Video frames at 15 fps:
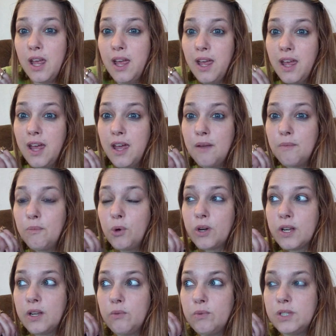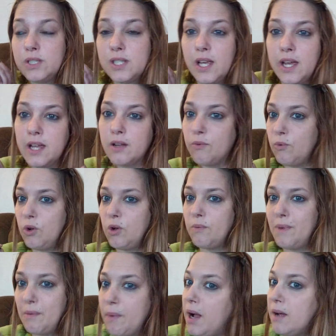and Morgan was like, well,
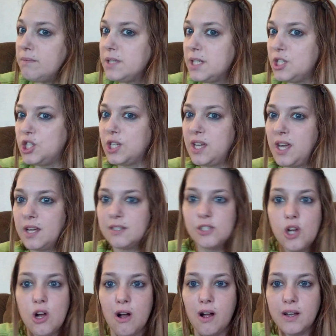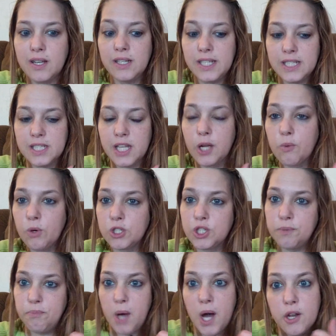my mom said she can't talk, and he's like, well,
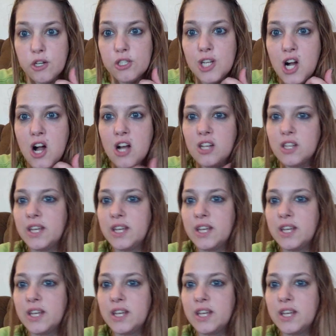she better talk.